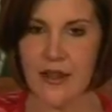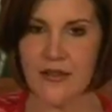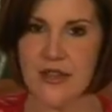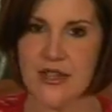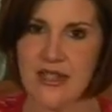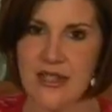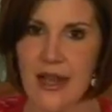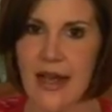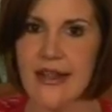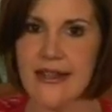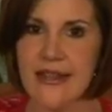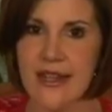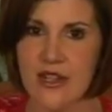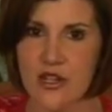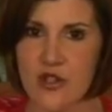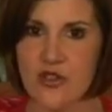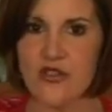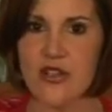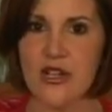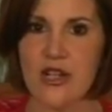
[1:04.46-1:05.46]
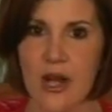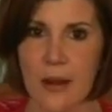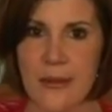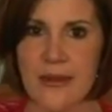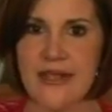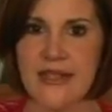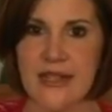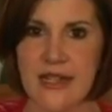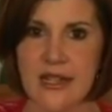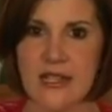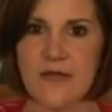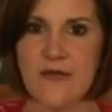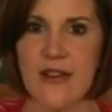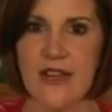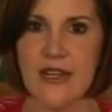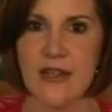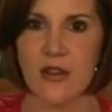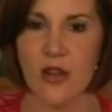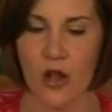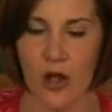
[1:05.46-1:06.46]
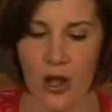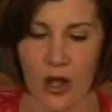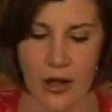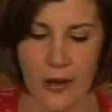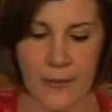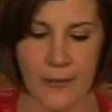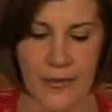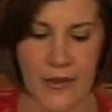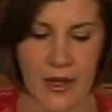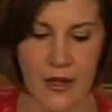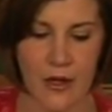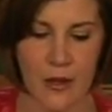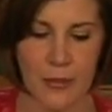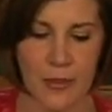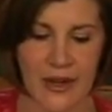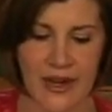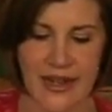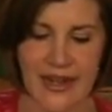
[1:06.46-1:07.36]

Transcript: out the size, they usually come in six feet long. But